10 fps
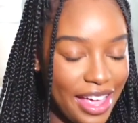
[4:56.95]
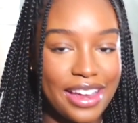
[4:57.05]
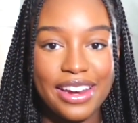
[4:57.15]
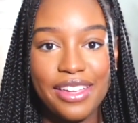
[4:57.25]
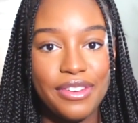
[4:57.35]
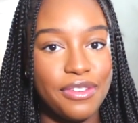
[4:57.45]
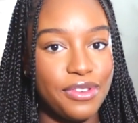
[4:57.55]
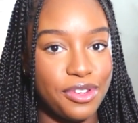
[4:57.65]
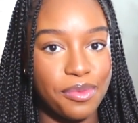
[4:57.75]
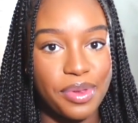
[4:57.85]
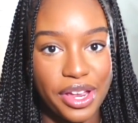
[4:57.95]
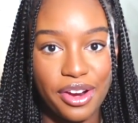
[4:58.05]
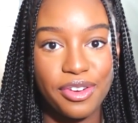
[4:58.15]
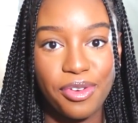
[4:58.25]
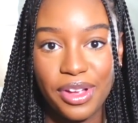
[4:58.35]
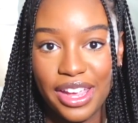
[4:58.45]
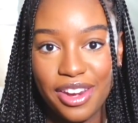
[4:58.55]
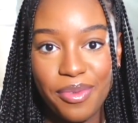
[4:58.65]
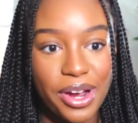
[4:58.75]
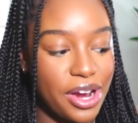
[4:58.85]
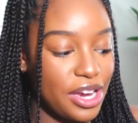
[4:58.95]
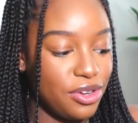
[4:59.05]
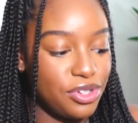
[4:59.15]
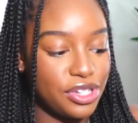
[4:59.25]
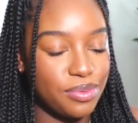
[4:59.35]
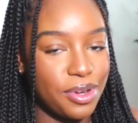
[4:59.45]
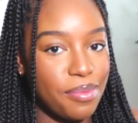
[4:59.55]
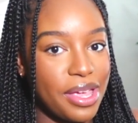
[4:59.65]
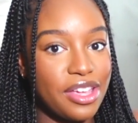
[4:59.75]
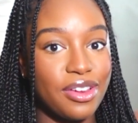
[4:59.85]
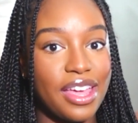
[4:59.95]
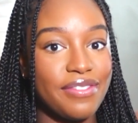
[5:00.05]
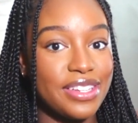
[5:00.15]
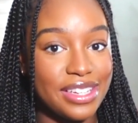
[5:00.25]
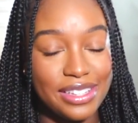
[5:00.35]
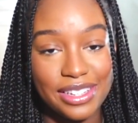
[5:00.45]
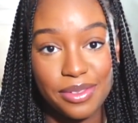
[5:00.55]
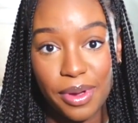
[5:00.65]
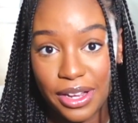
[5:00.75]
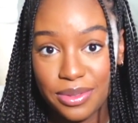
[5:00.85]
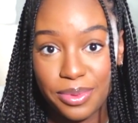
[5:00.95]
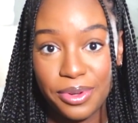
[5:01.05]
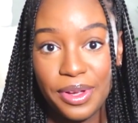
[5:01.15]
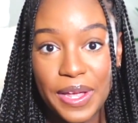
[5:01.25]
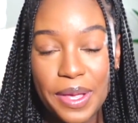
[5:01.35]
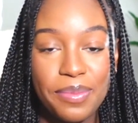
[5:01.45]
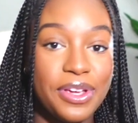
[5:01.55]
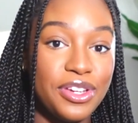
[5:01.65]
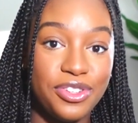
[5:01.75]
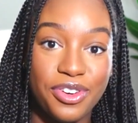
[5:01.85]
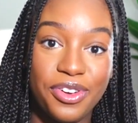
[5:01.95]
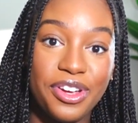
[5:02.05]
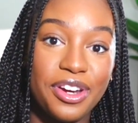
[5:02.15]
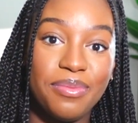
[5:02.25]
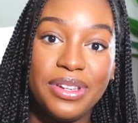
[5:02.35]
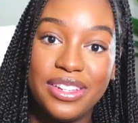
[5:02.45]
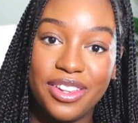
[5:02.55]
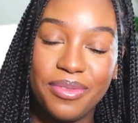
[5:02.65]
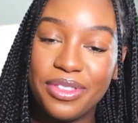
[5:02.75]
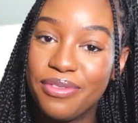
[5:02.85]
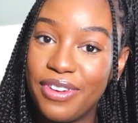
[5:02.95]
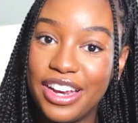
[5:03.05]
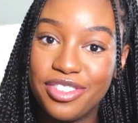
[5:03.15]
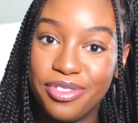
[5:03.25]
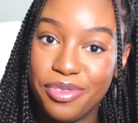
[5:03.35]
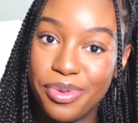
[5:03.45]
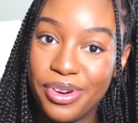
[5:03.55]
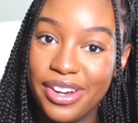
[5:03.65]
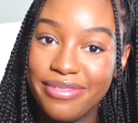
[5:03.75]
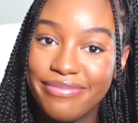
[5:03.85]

And even if you don't plan on going anywhere and you just want to make your life as easy as possible because you know you're going to be dealing with a fragile newborn,